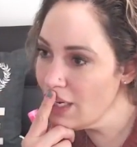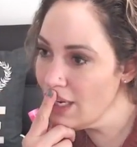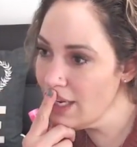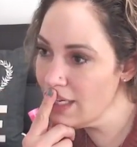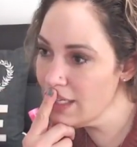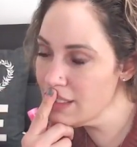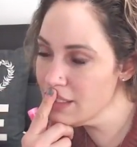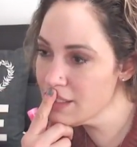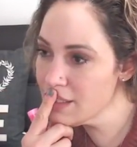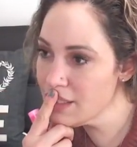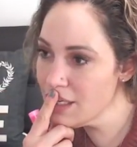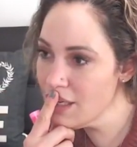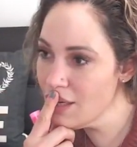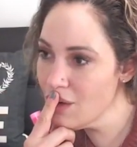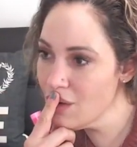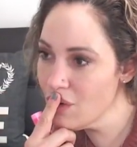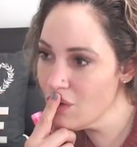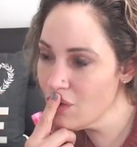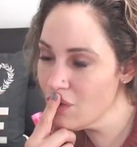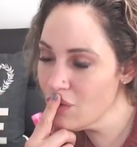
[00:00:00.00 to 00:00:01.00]
And
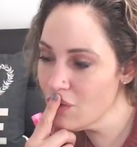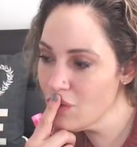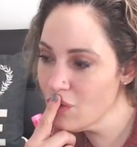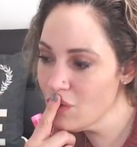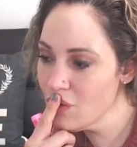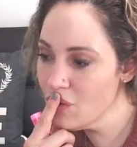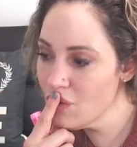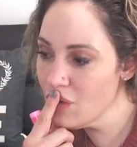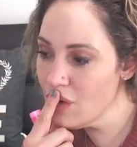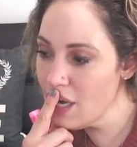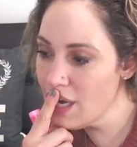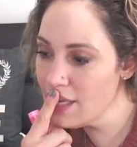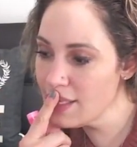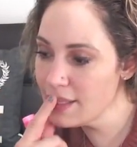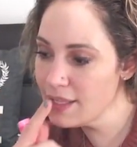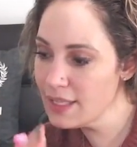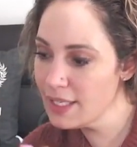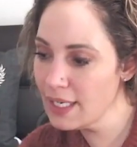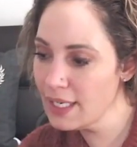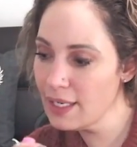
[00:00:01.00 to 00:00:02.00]
so I
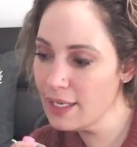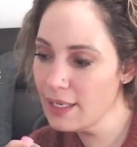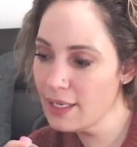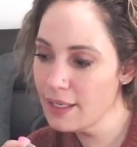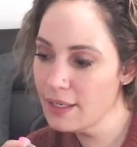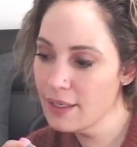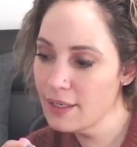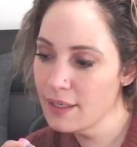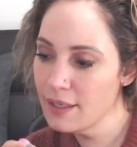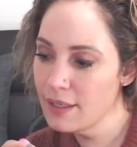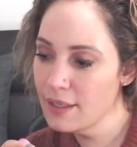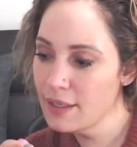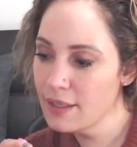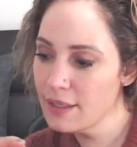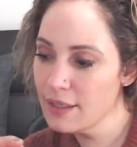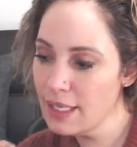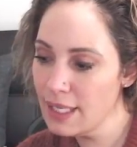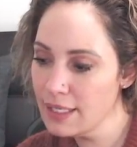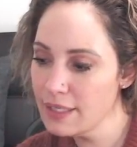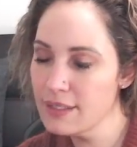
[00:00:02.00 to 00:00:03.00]
think
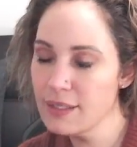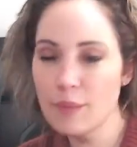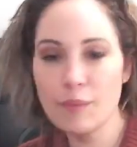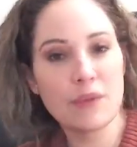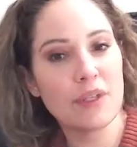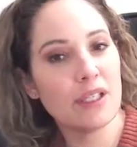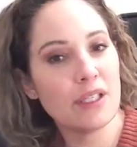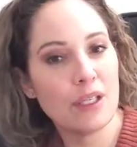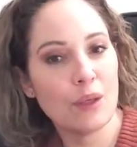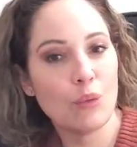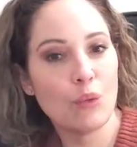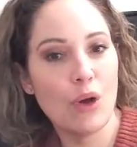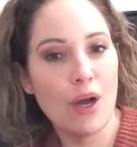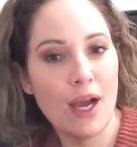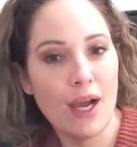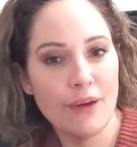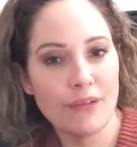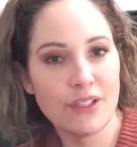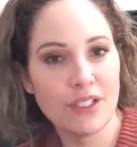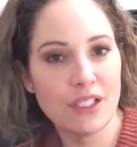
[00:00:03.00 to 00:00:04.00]
that's something that we'll
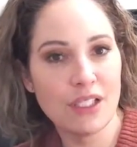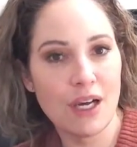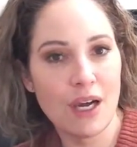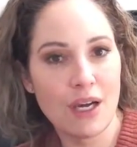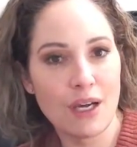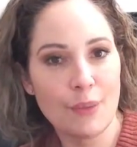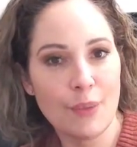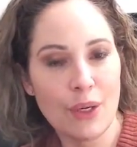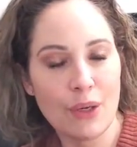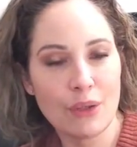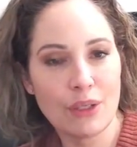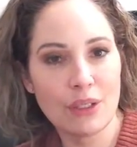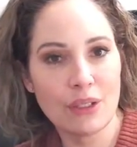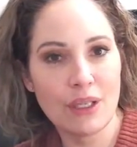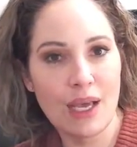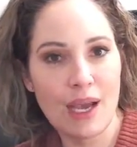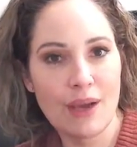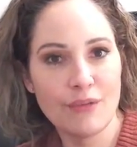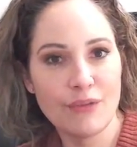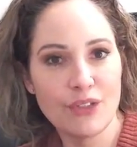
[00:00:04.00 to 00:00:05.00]
have to talk about in a
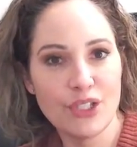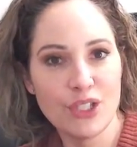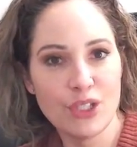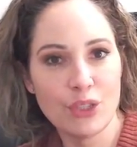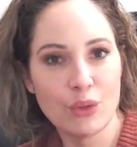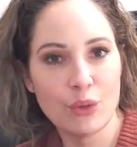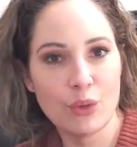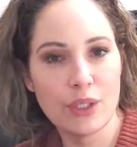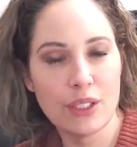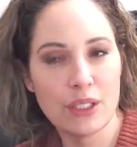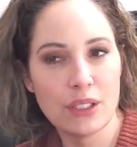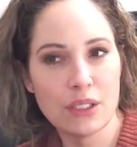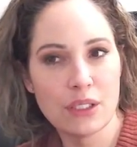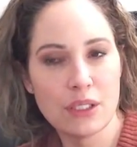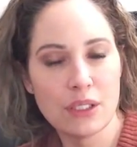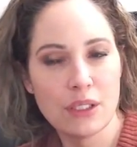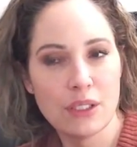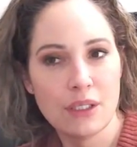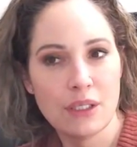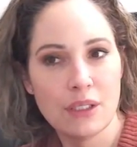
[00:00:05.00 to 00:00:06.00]
live too,
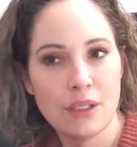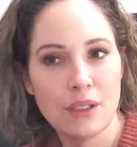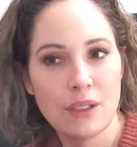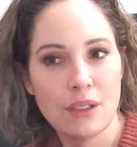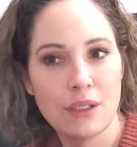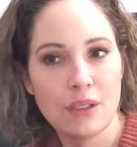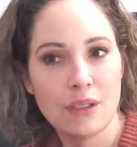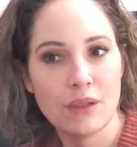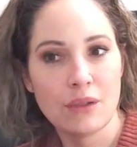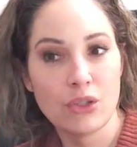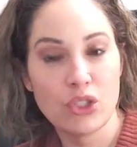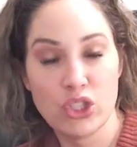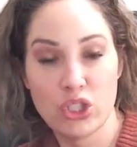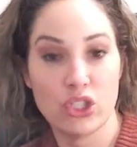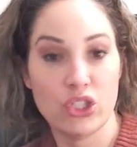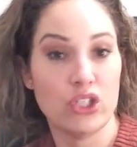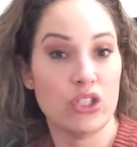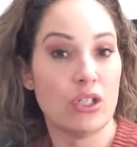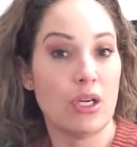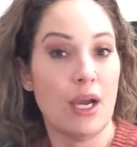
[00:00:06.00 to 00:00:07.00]
is
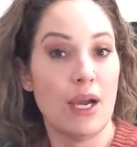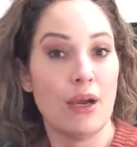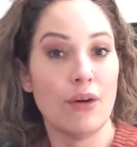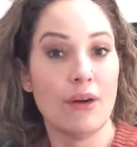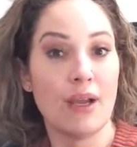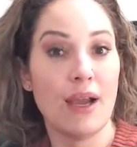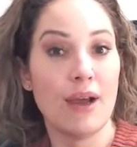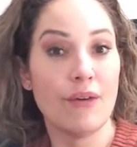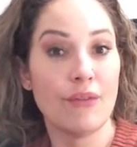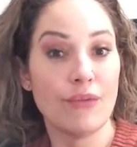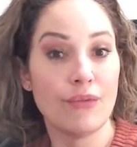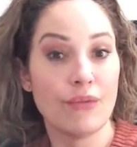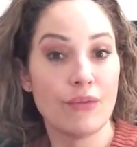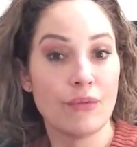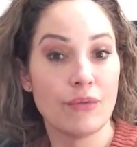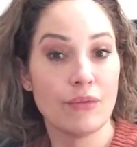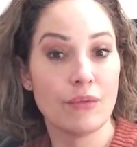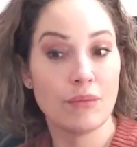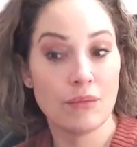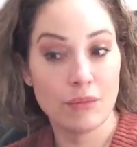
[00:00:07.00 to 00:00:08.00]
should your child have
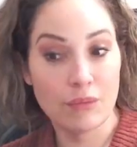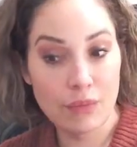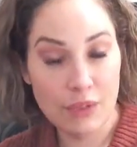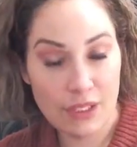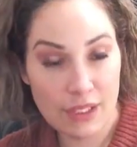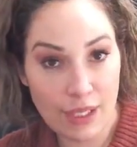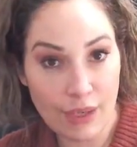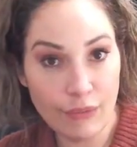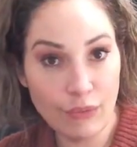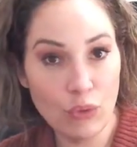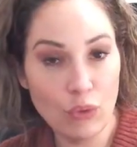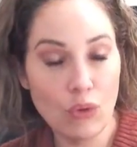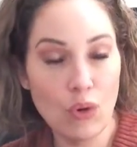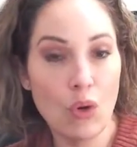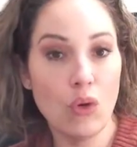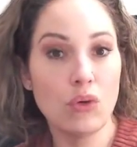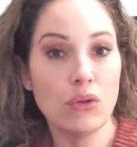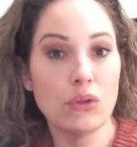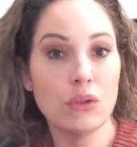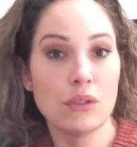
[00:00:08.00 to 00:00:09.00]
several
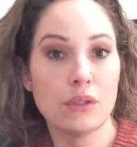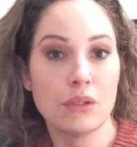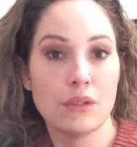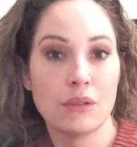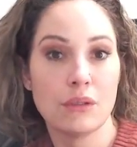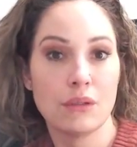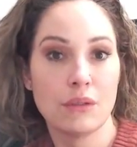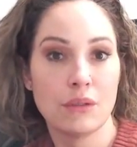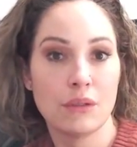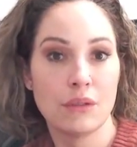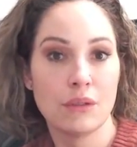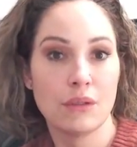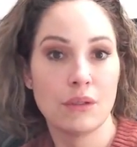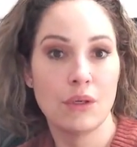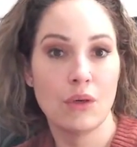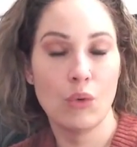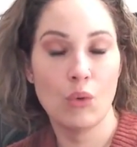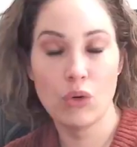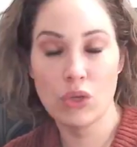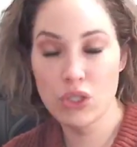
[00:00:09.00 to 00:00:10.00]
goals,
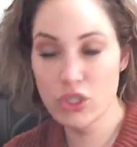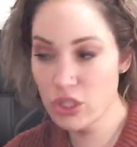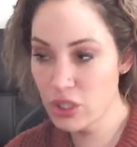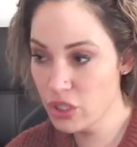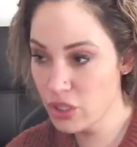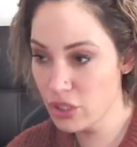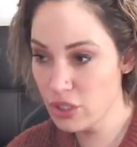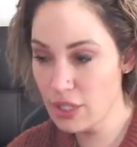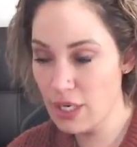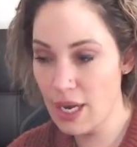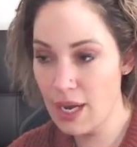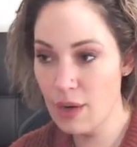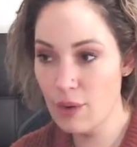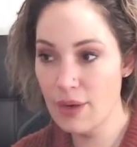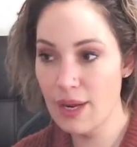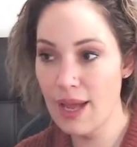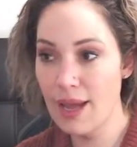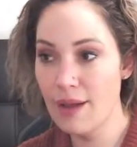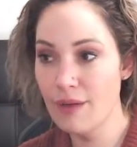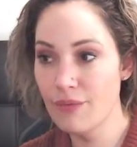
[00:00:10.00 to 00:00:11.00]
or should your
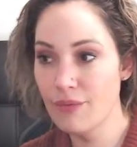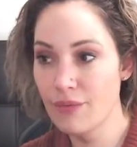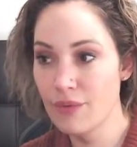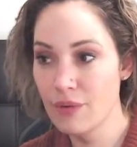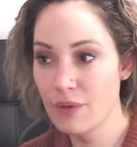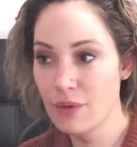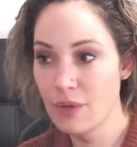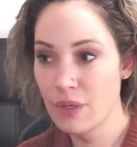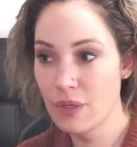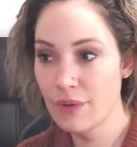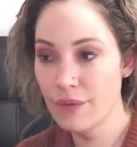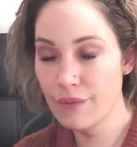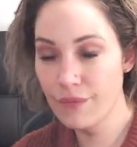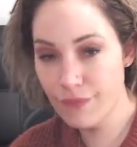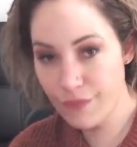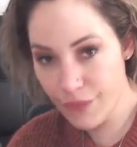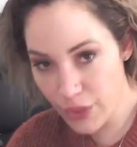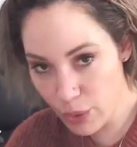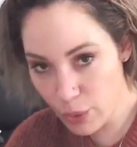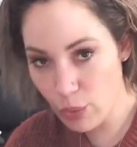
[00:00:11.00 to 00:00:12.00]
child have
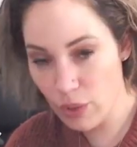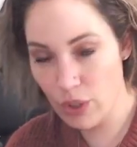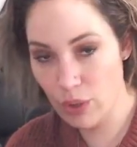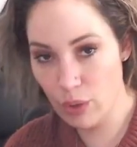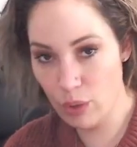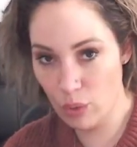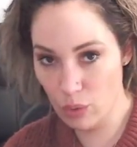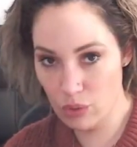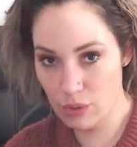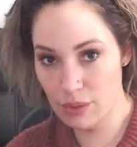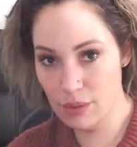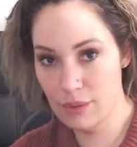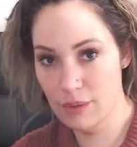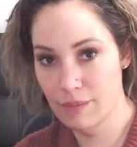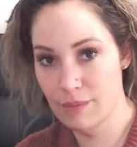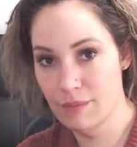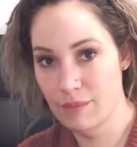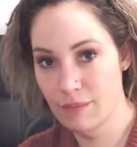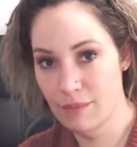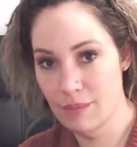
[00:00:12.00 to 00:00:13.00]
fewer goals?
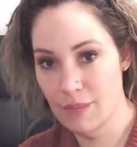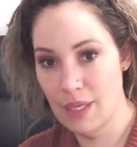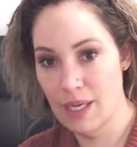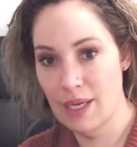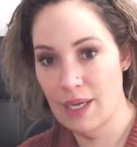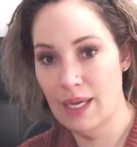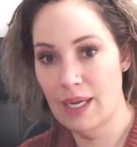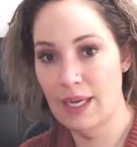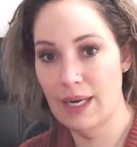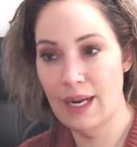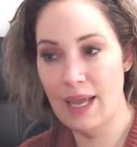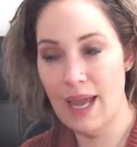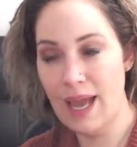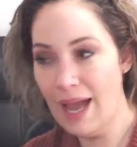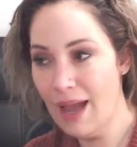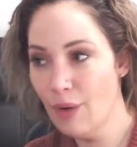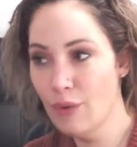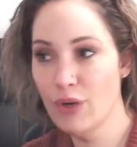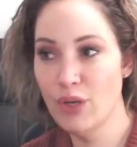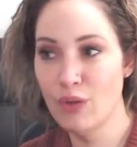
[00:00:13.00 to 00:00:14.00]
And
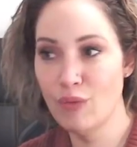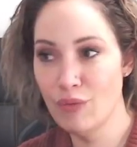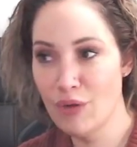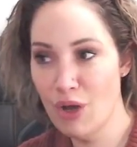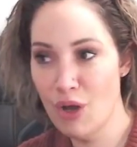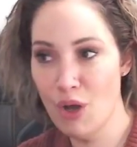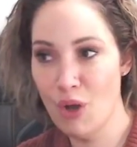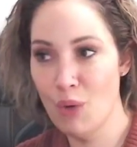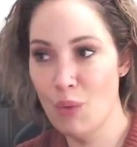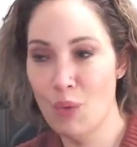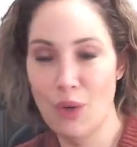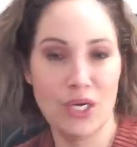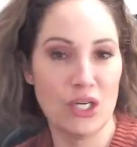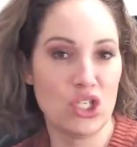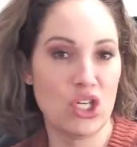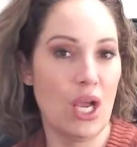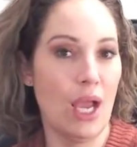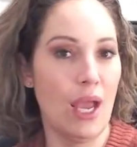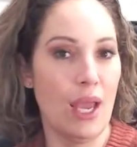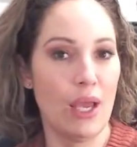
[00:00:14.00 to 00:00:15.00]
how do you know what
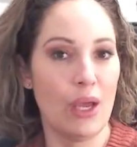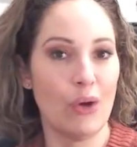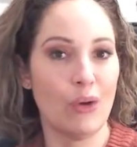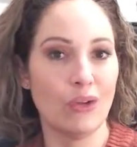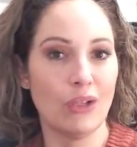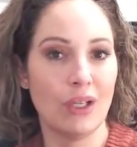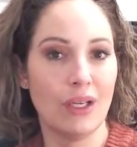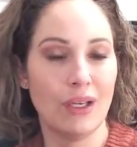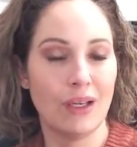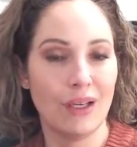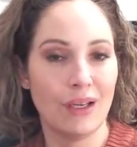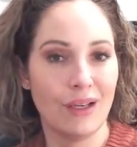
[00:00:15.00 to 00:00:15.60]
child